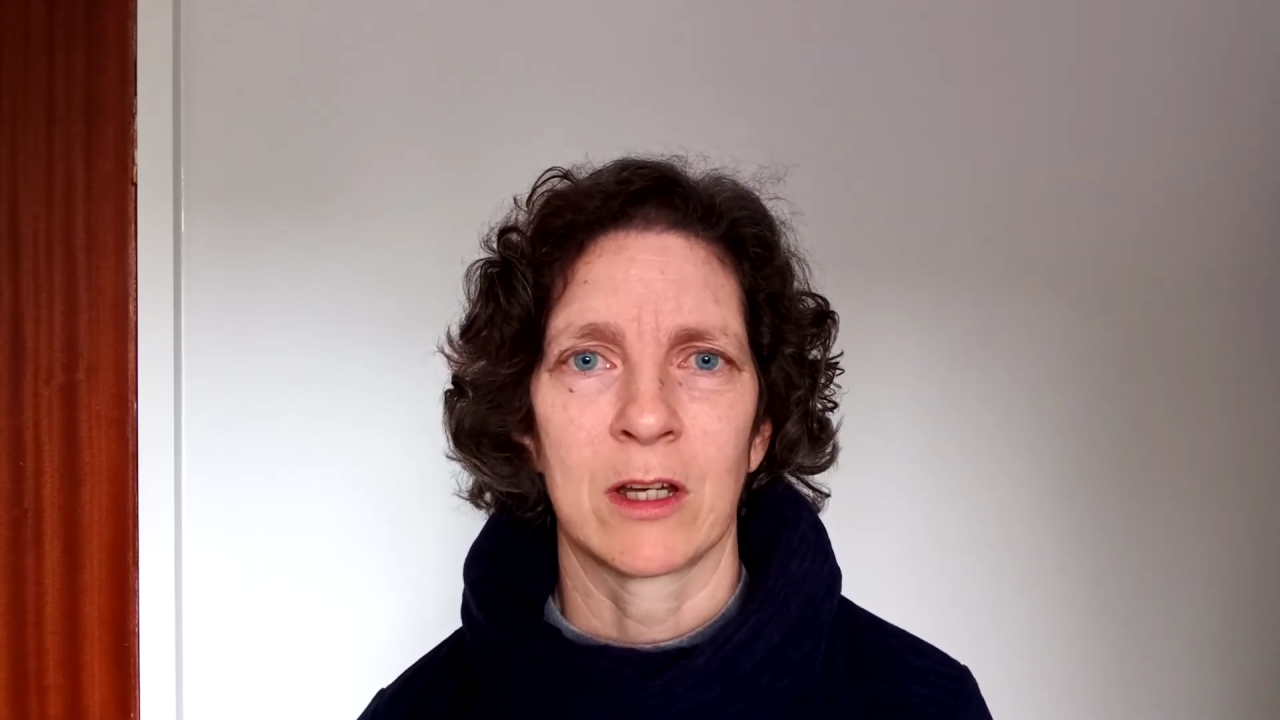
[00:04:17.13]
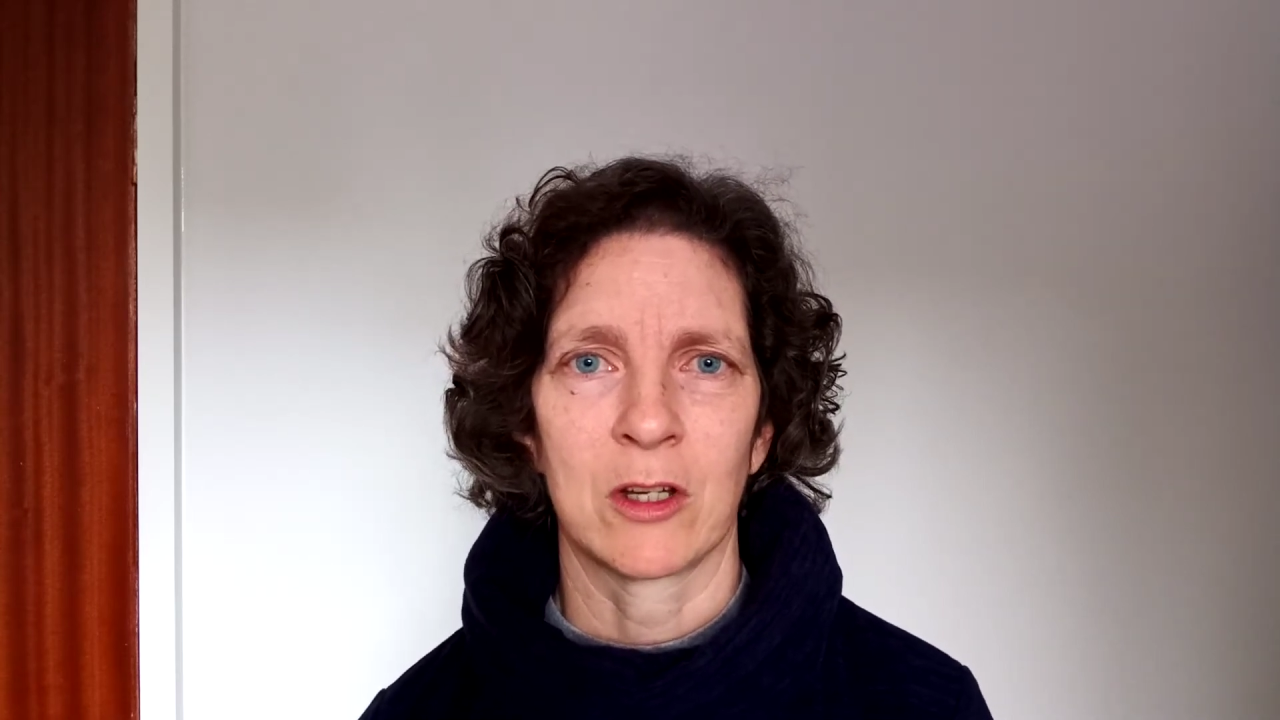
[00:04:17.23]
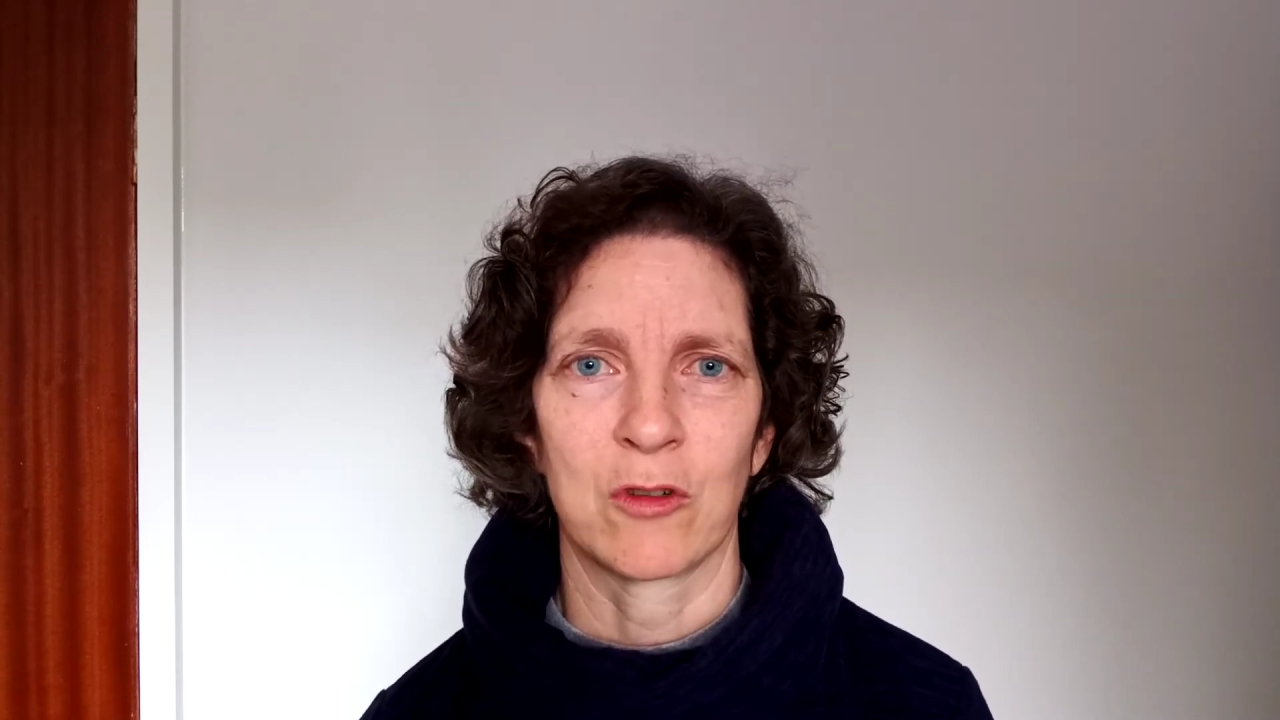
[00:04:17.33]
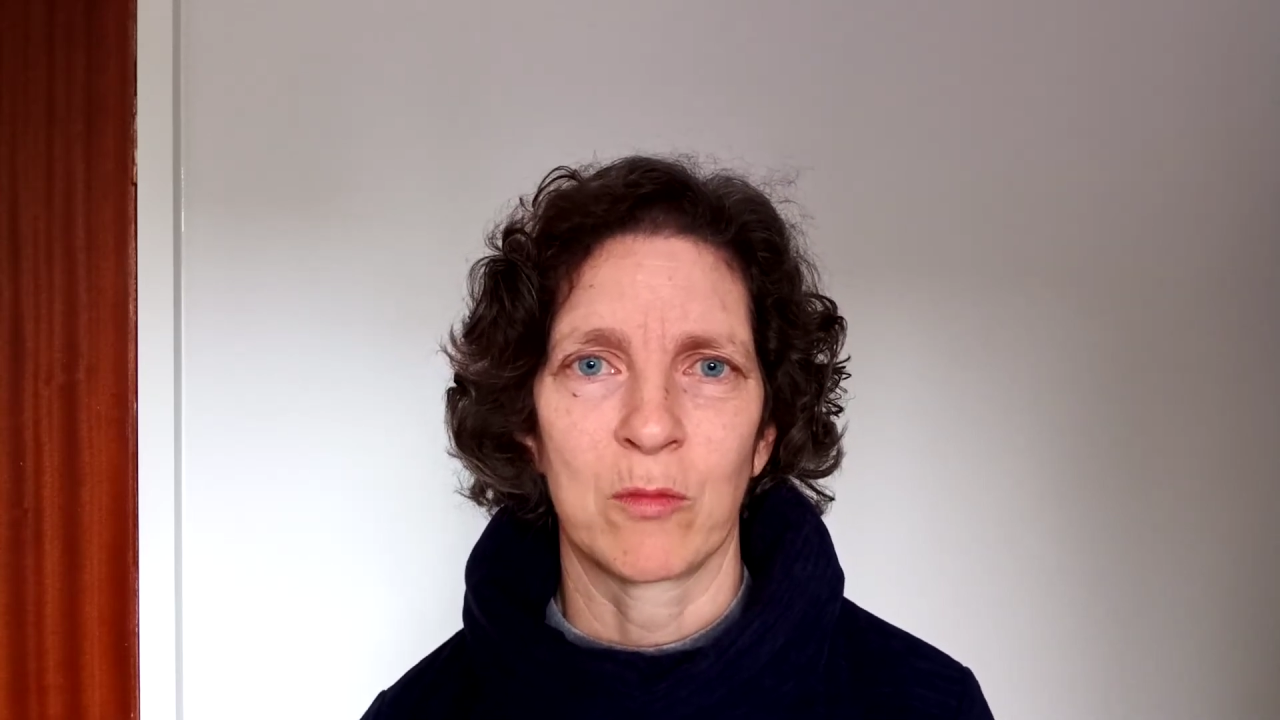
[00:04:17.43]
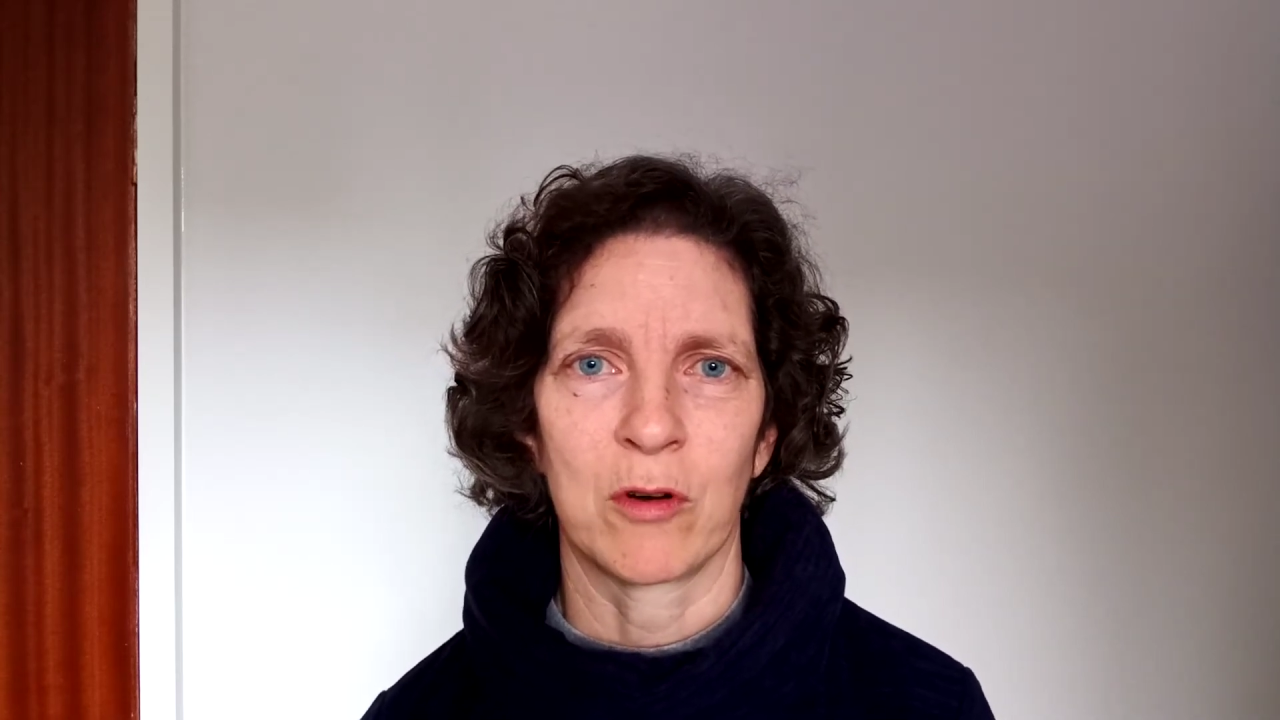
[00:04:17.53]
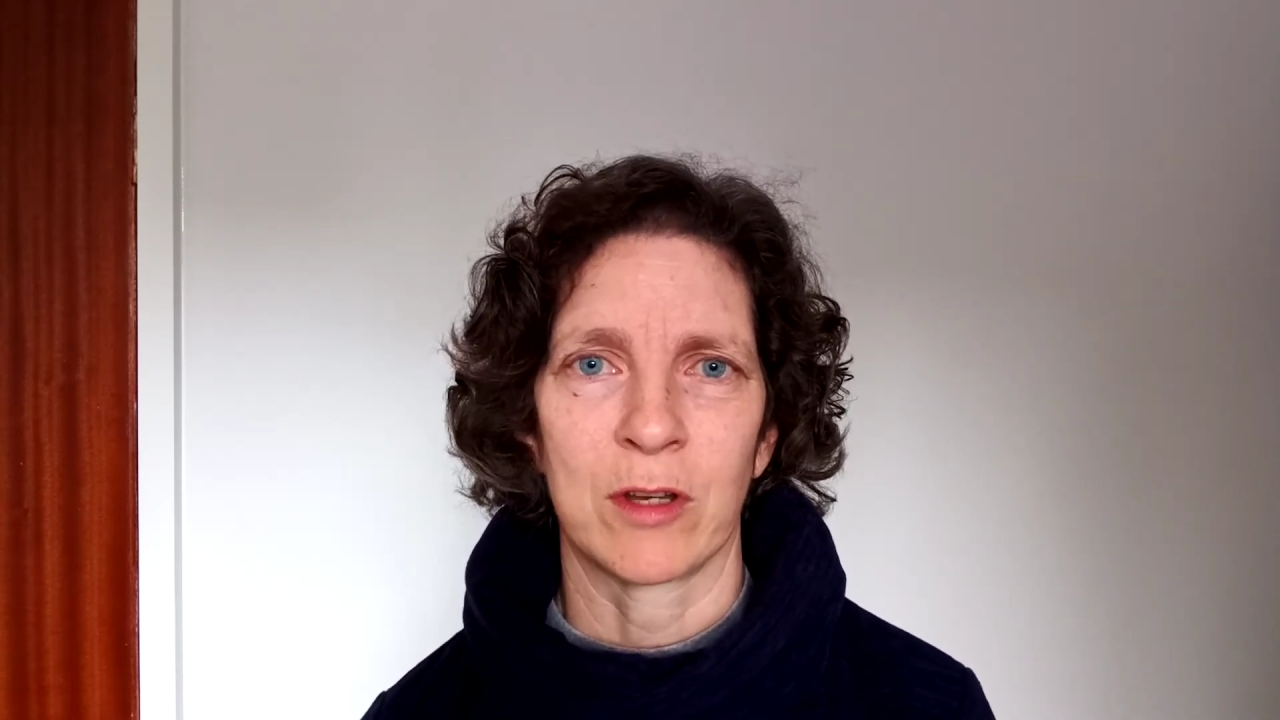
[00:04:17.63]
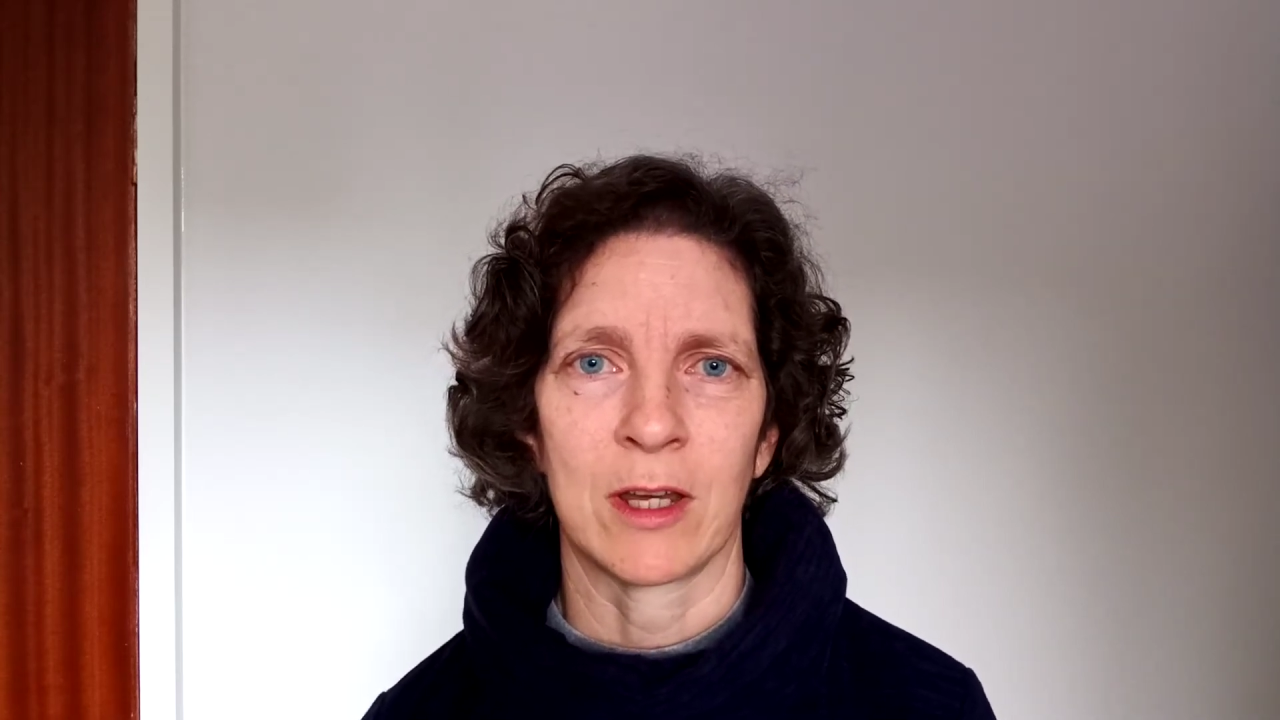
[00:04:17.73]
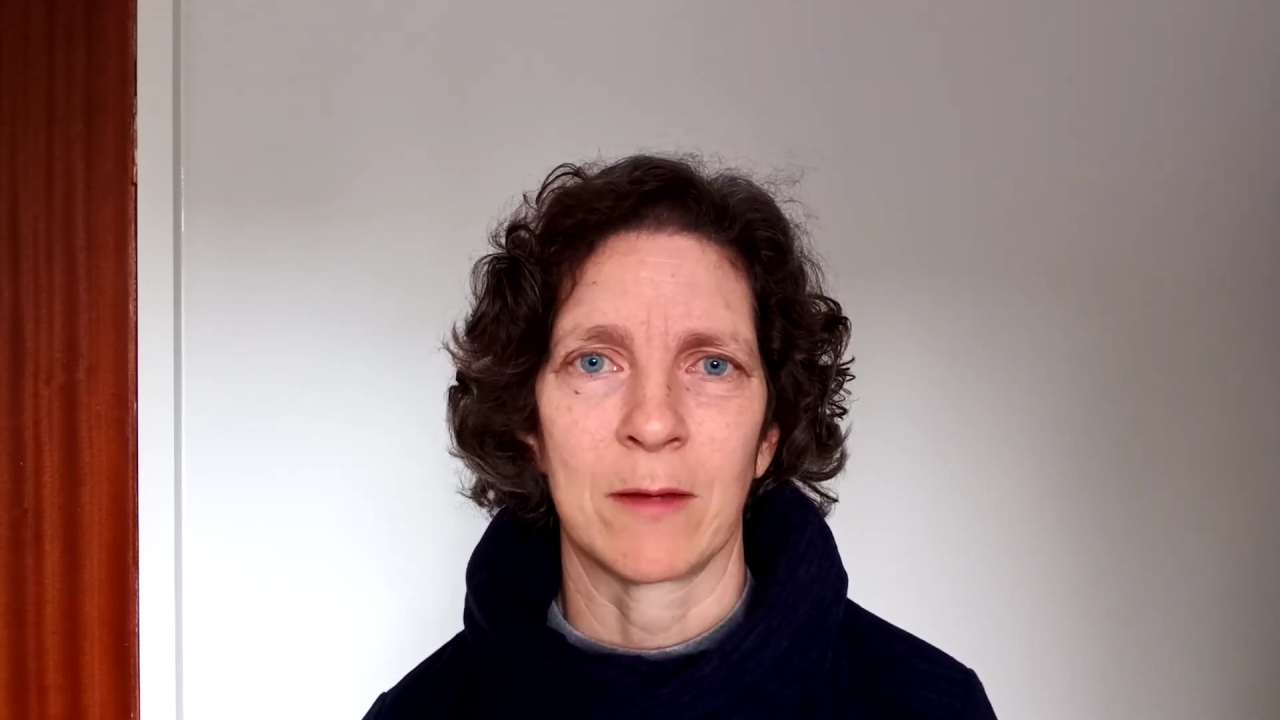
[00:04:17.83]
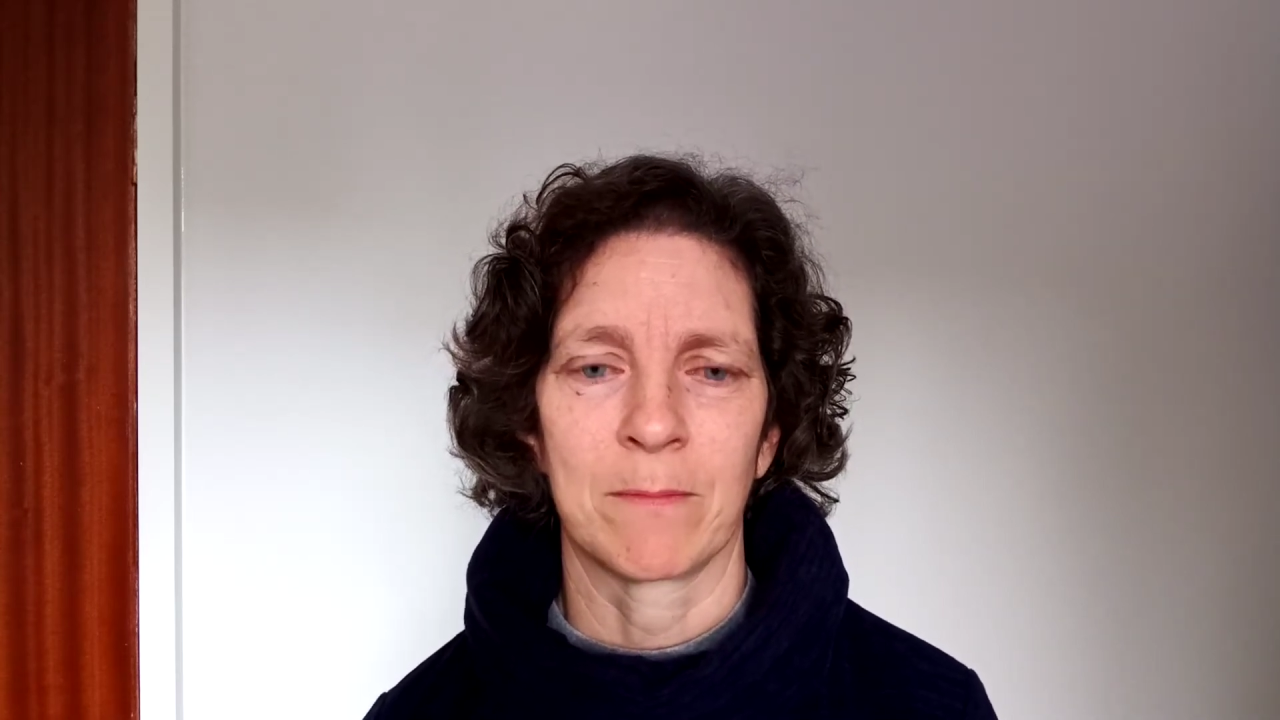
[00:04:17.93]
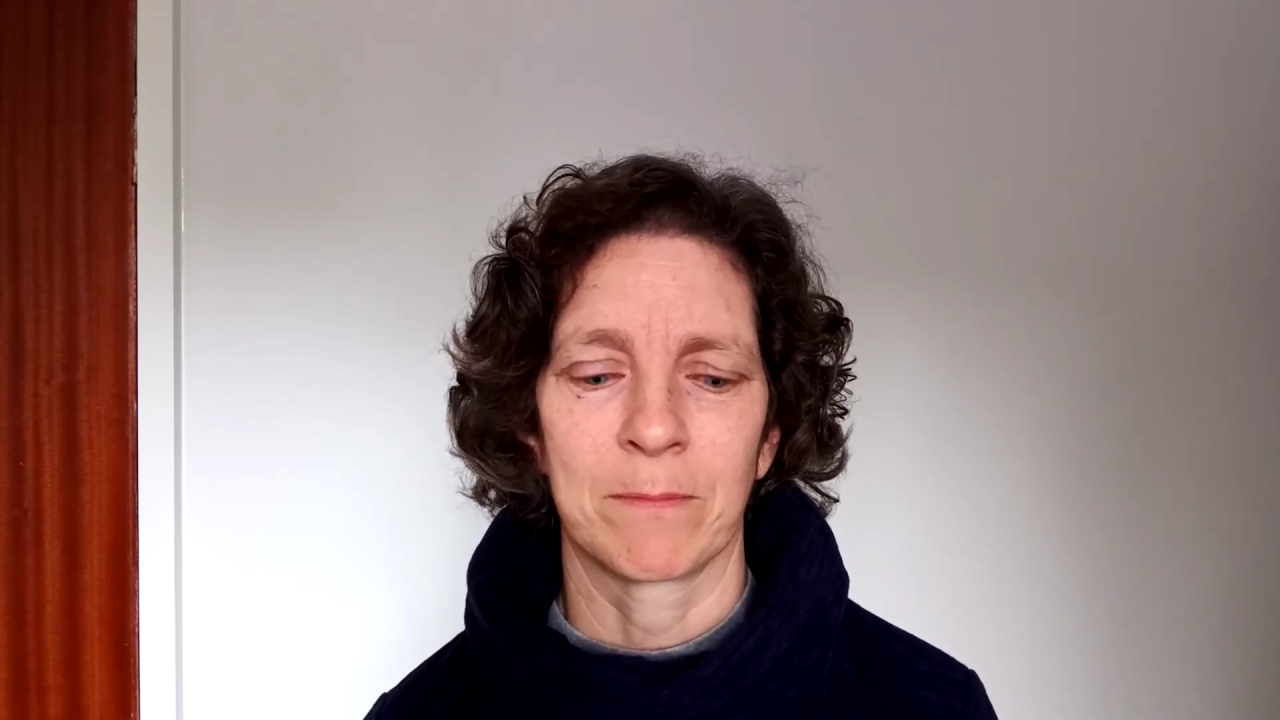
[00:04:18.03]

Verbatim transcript: and your body.